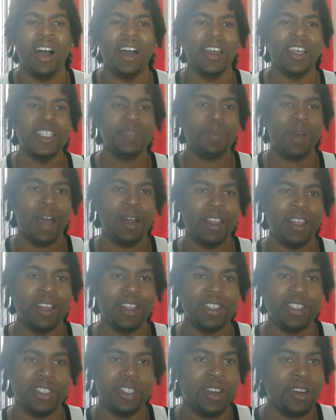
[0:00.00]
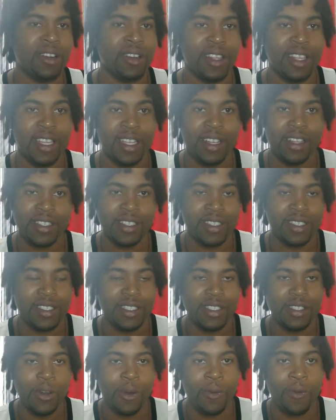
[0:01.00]
He's probably a jerk. He looks
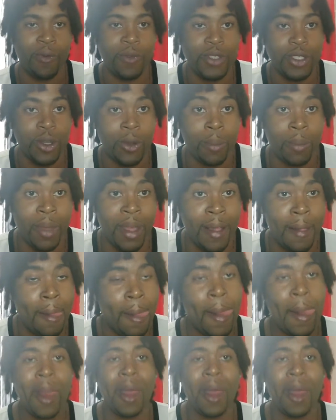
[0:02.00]
so mean."